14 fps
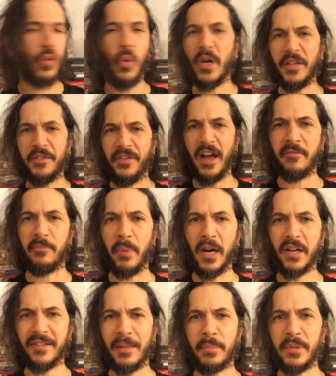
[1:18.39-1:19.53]
25
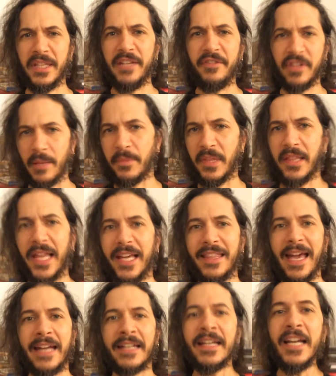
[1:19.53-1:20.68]
bucks, I believe, something like
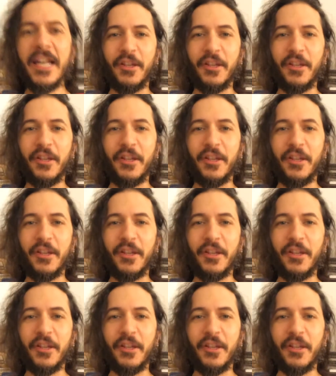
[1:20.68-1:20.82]
that.